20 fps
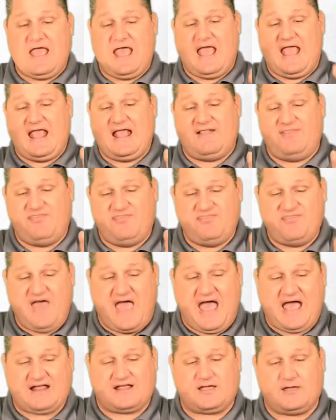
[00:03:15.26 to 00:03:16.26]
And
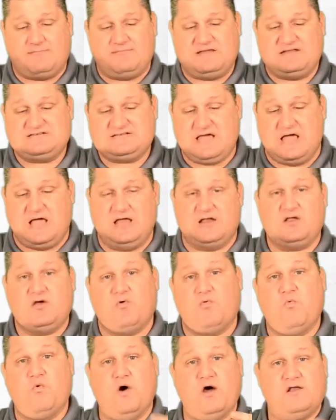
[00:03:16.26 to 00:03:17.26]
that can be done
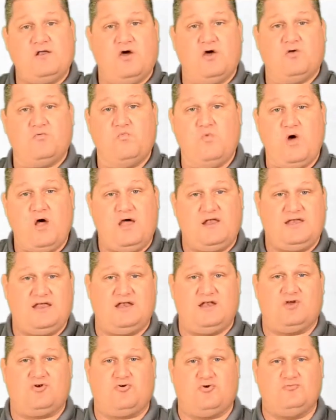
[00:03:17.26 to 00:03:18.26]
one-on-one
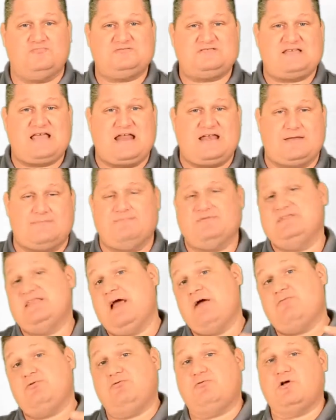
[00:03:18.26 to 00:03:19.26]
in a group setting, but
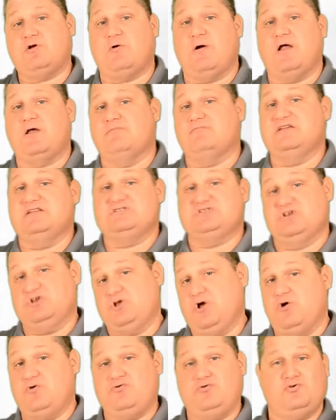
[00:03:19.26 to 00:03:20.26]
that would require me to
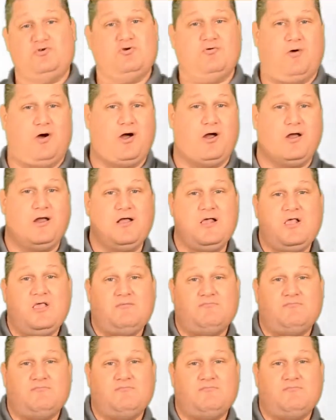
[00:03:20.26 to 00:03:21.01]
know who you are,